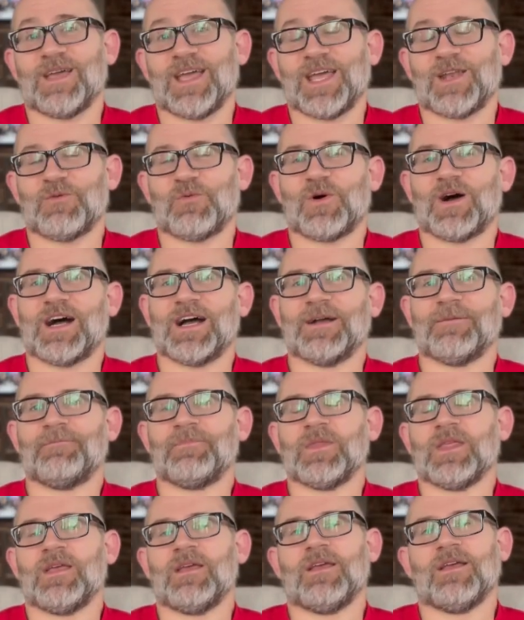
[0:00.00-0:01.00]
And why?
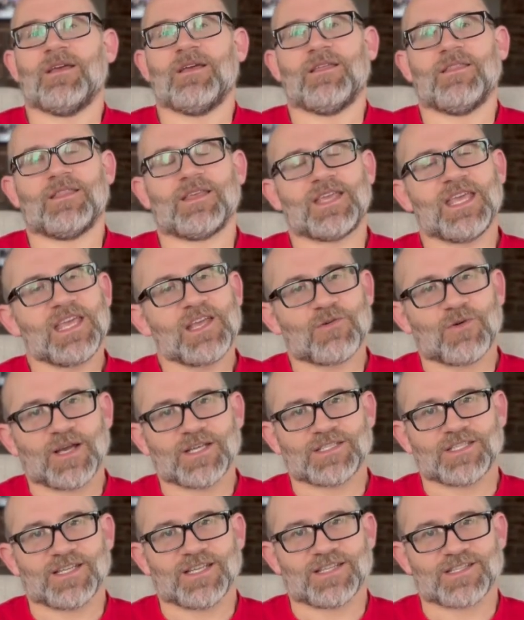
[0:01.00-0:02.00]
The key
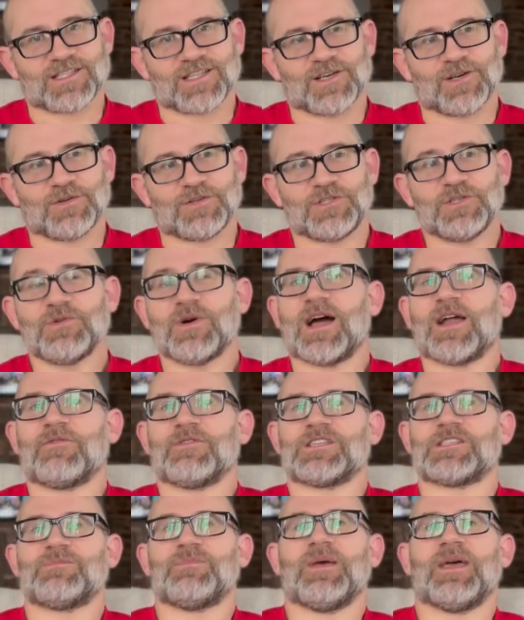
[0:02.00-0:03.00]
question is, though, do I
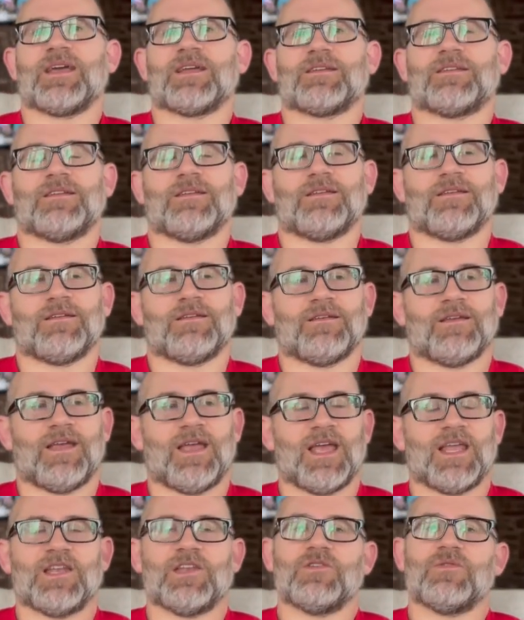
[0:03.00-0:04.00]
respect
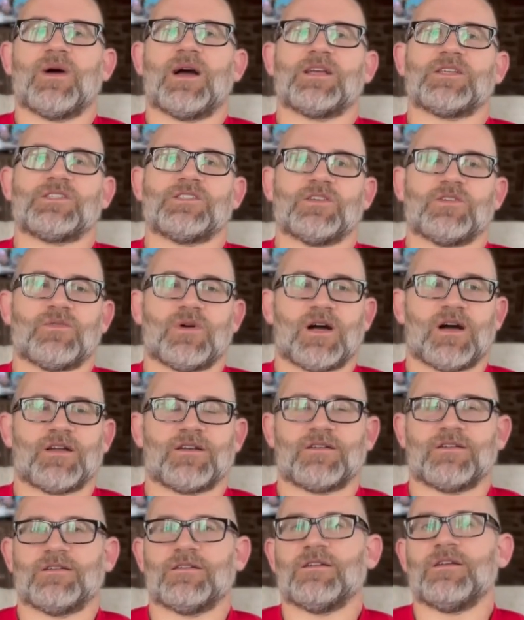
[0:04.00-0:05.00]
and do I show
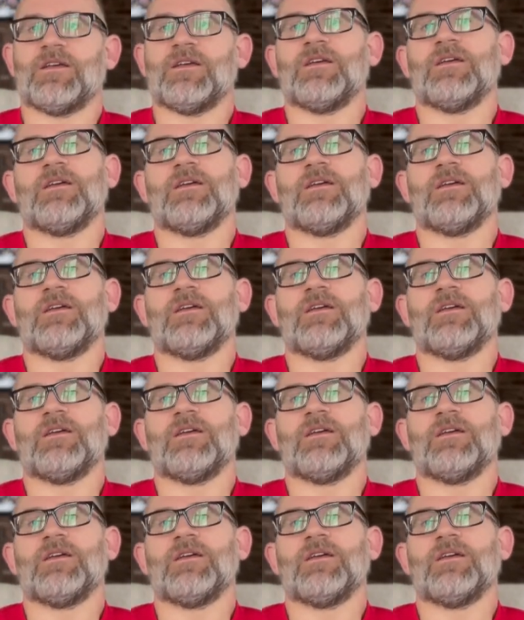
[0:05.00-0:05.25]
honor?